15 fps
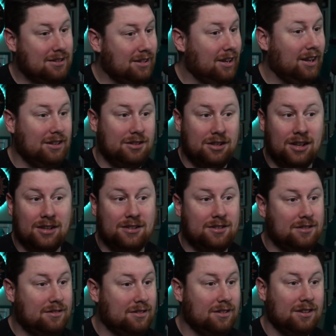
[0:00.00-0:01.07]
Uh,
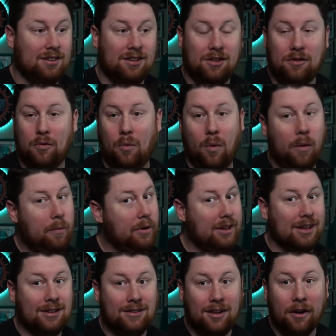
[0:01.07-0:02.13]
just what were
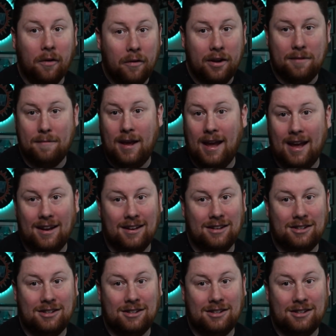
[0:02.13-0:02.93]
you doing, man?